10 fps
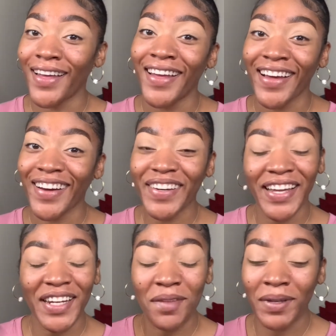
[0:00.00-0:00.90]
go ahead,
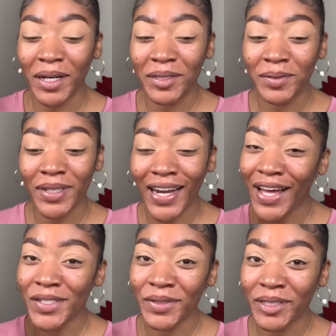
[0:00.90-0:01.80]
let me know and I'll
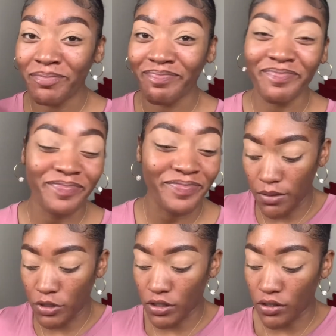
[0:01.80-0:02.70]
do it. I'm
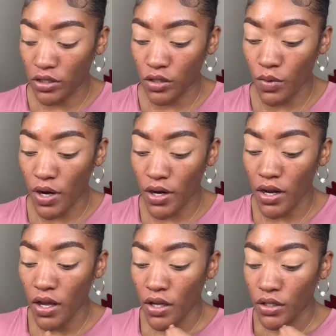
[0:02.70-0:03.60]
just gonna squirt
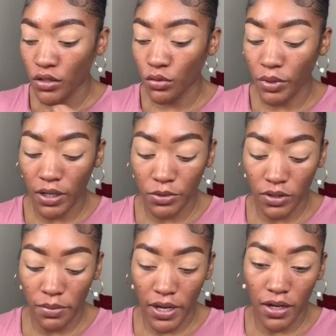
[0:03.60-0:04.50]
two pumps on the
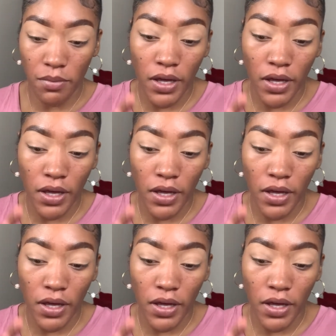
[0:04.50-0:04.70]
back of my